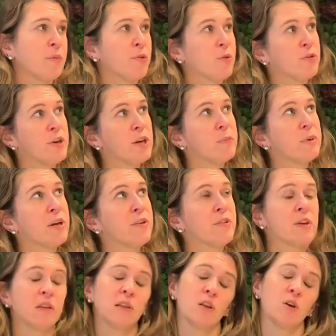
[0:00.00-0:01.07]
So snake plants
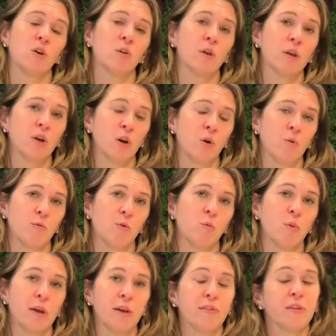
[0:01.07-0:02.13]
can literally go for
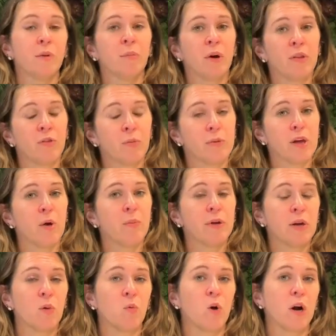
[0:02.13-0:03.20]
weeks and months without
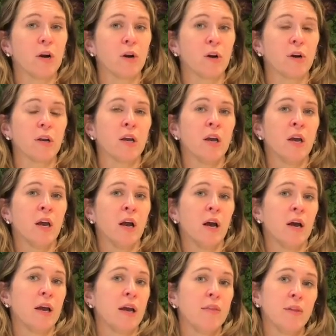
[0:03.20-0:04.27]
being watered,
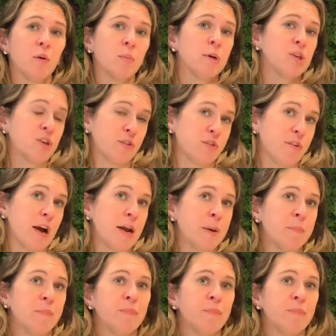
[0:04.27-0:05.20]
and they'll be just fine.